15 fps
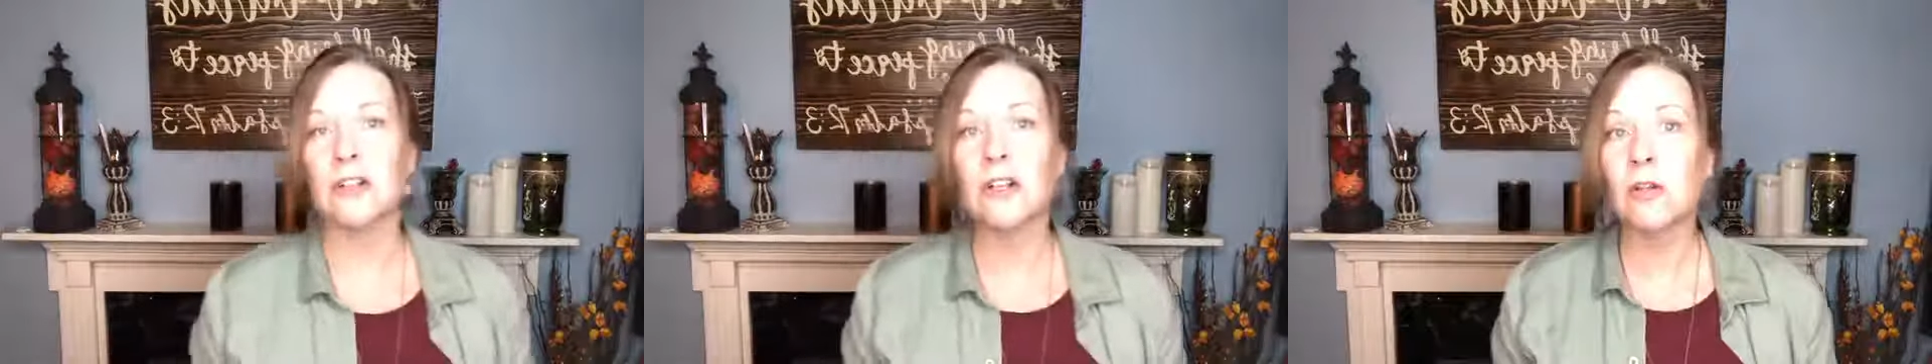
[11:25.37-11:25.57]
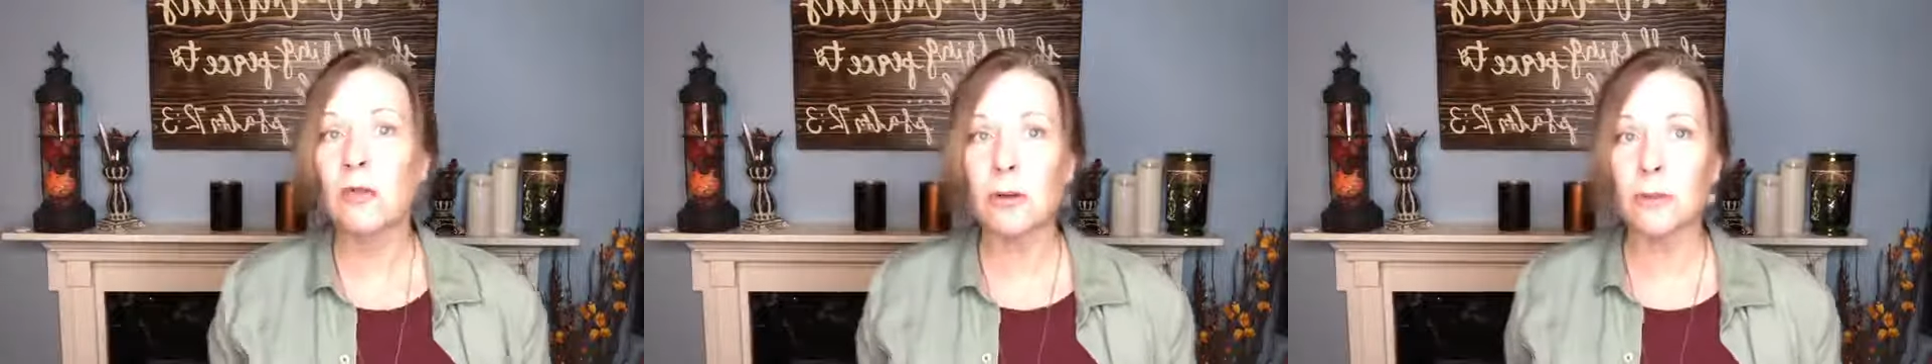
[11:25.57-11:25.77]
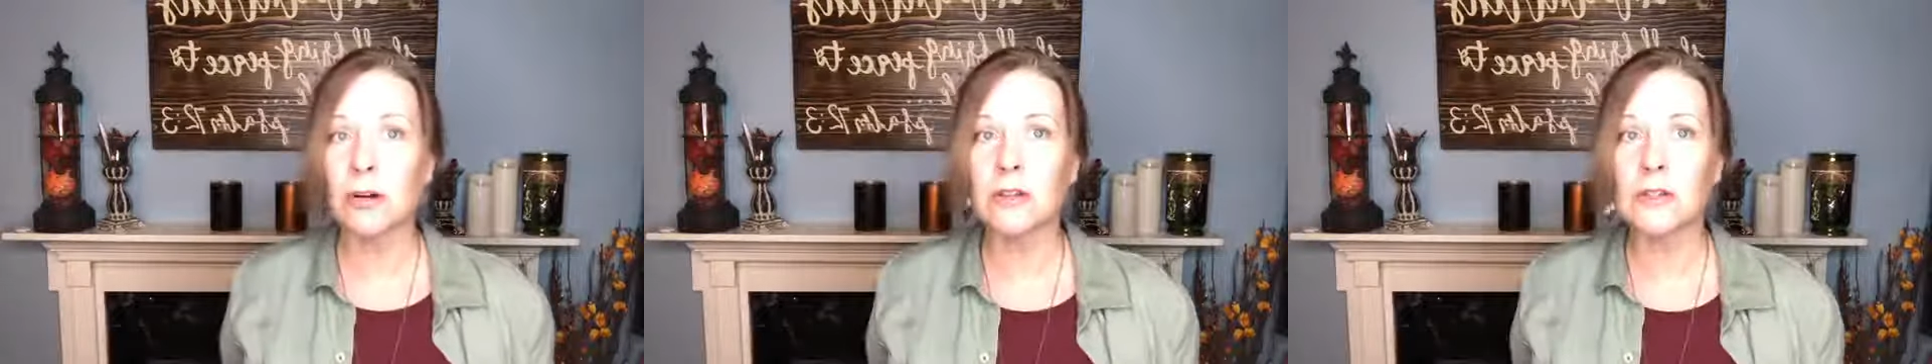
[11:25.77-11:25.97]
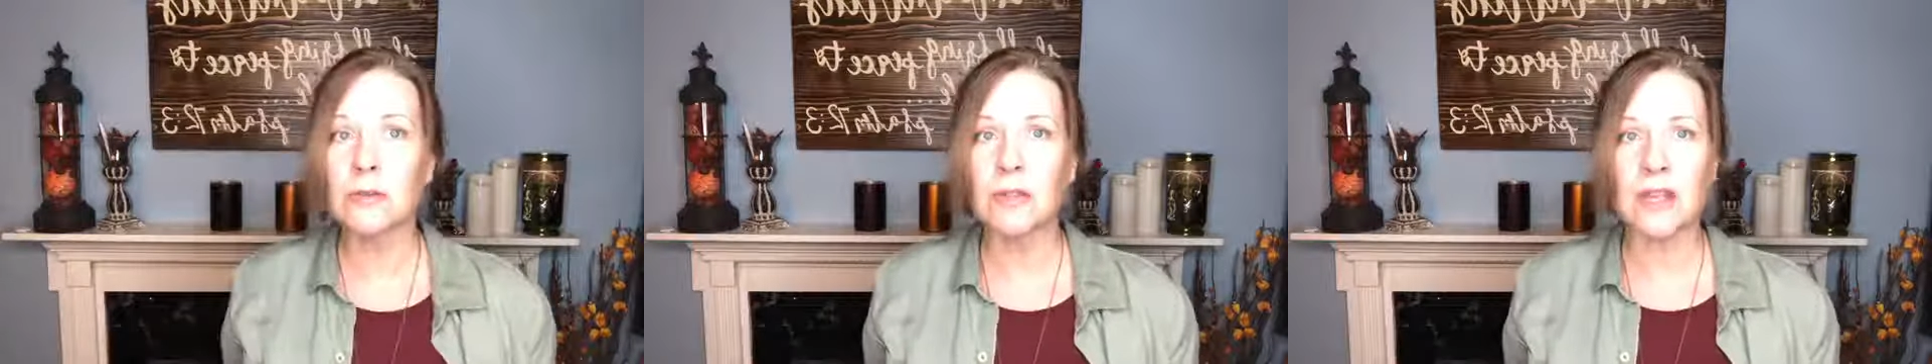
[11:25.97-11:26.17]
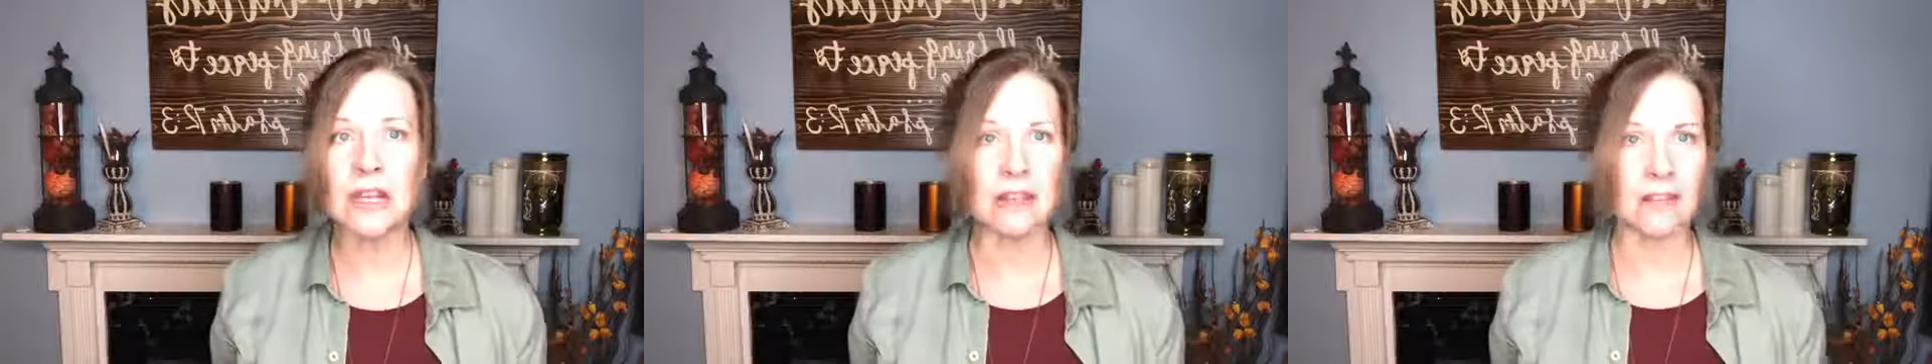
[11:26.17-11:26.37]
you can wear pearls
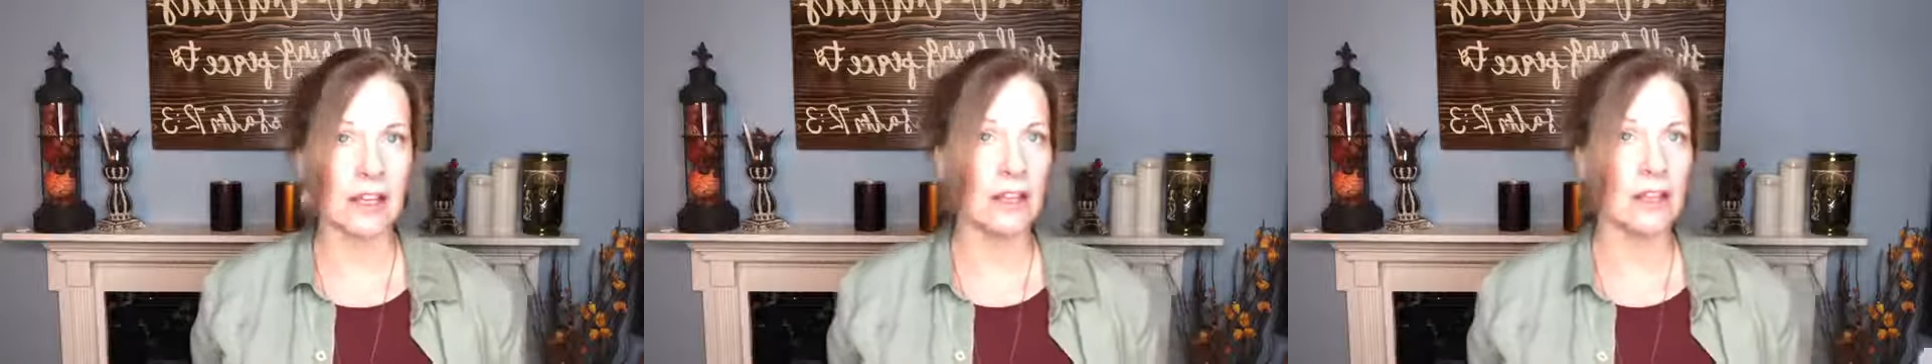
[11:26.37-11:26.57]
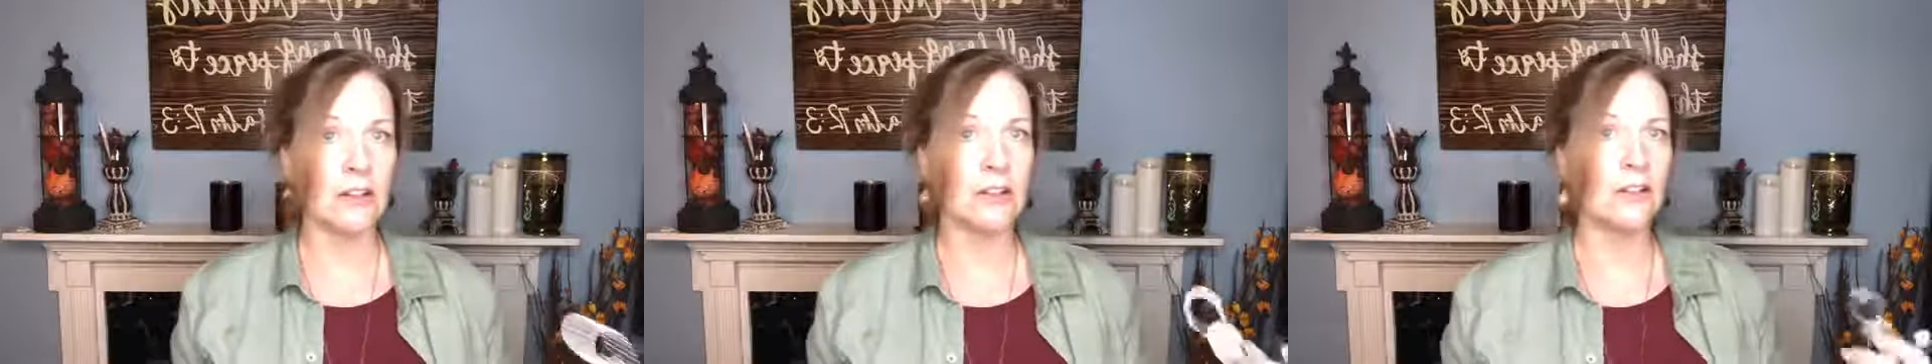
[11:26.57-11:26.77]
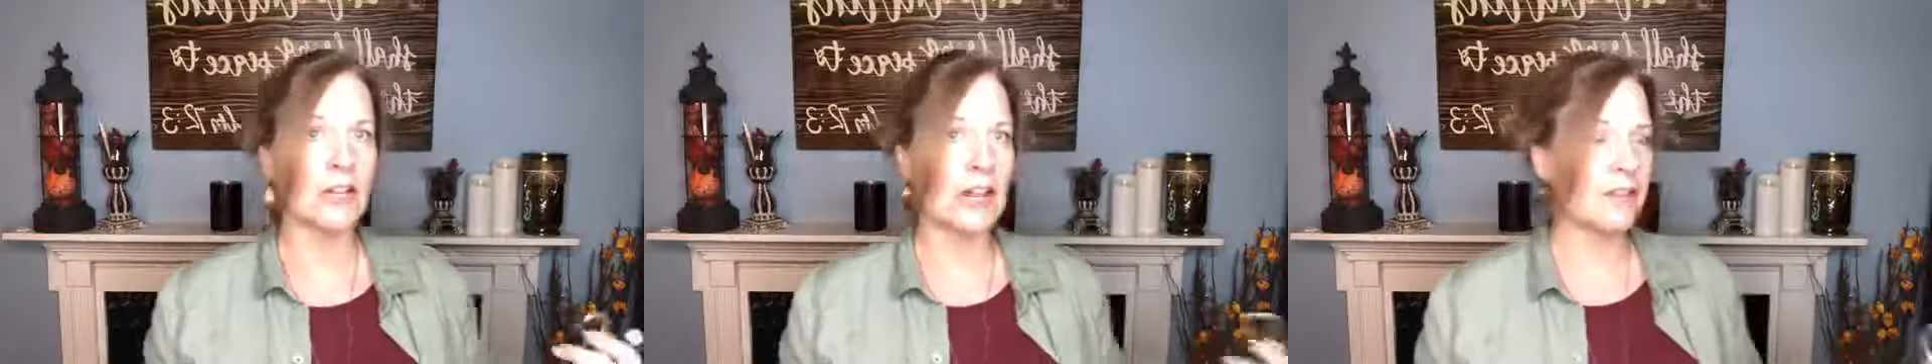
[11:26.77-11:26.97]
with anything. You don't